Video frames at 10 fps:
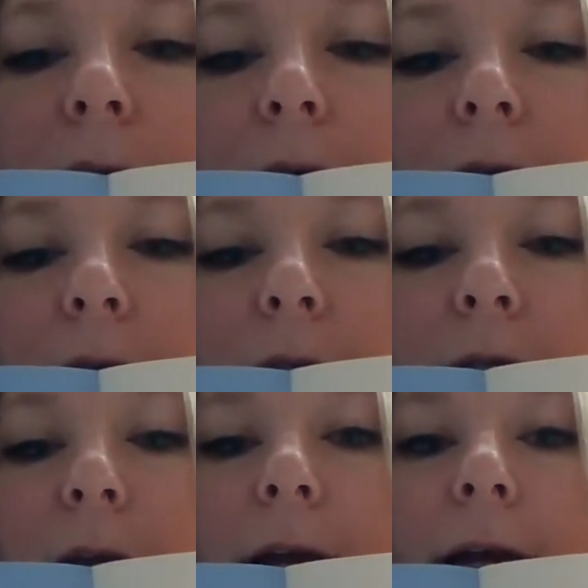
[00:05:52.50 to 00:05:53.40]

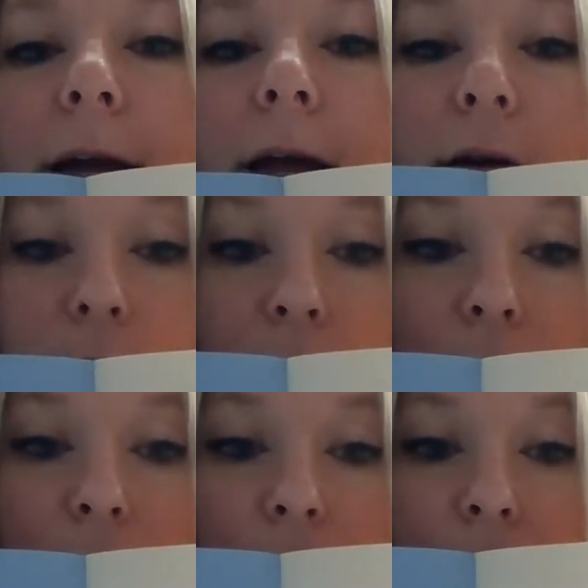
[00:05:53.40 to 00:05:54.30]
sitting in a
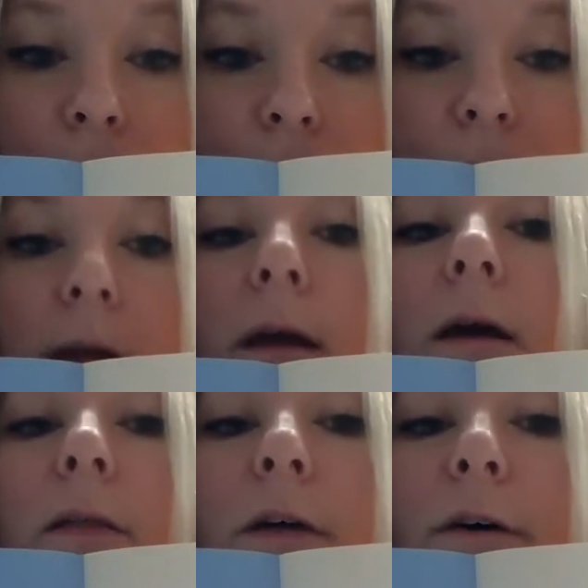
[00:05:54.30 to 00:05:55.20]
row.
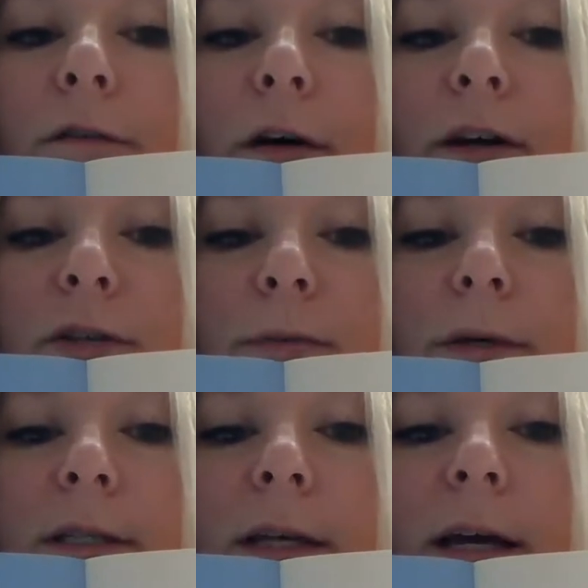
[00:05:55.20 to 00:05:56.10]
The first one
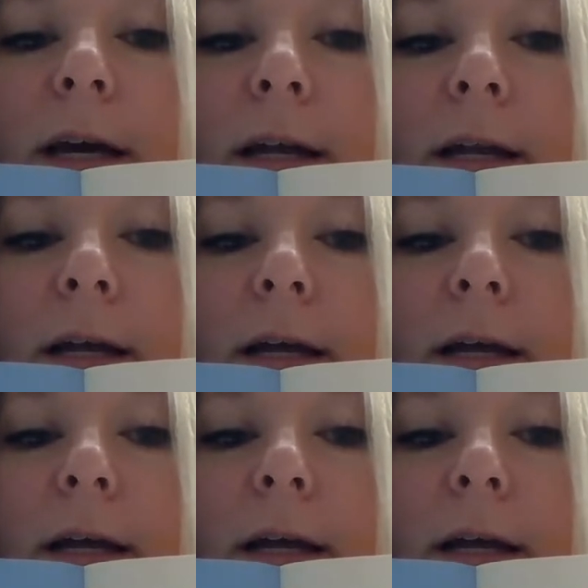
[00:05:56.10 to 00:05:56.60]
said,